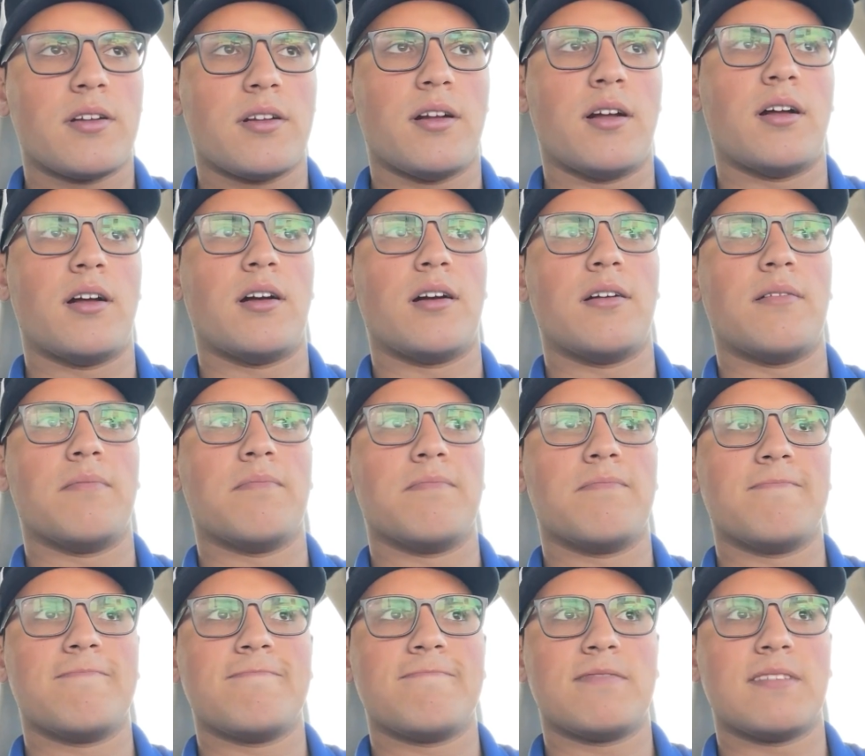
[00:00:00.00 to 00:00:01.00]

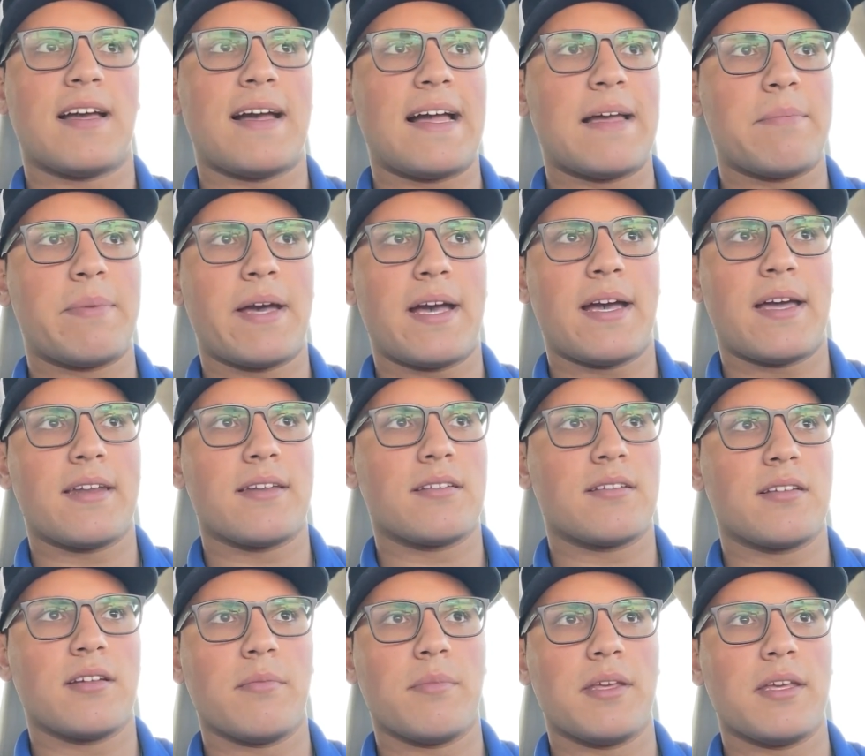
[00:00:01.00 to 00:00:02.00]
The iPad
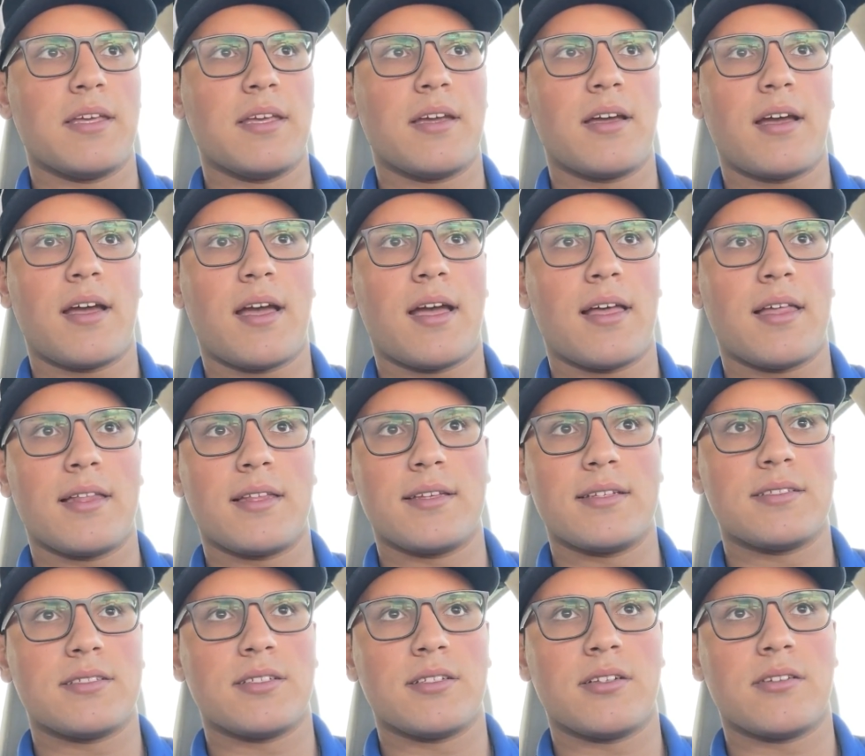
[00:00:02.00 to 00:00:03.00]
could be at least,